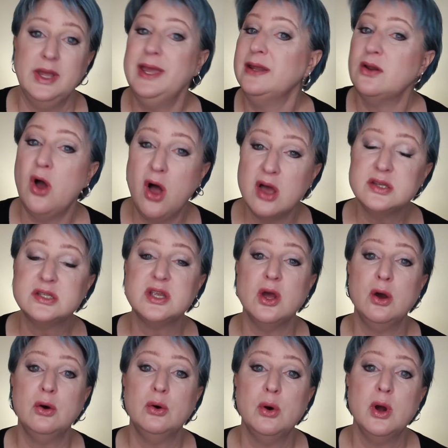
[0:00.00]
It
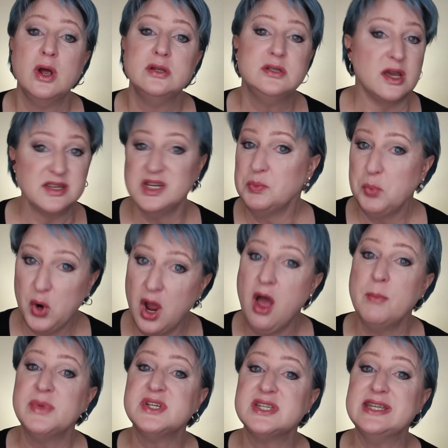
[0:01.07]
also doesn't
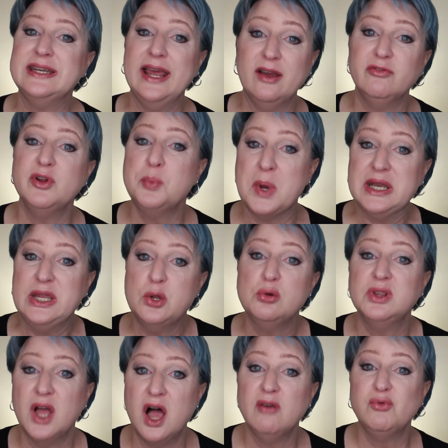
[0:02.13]
promise that everybody you
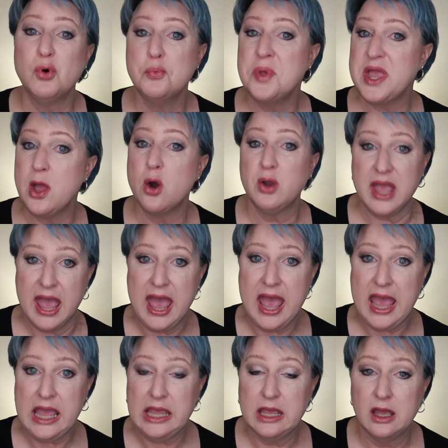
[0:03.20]
love will be
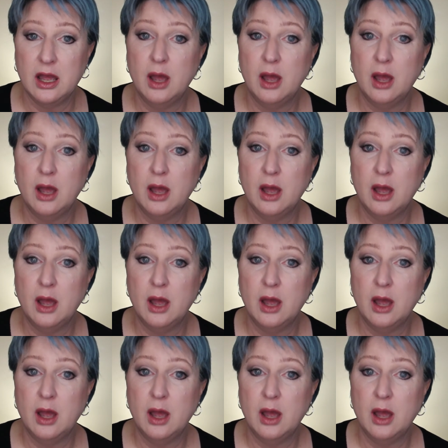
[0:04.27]
okay.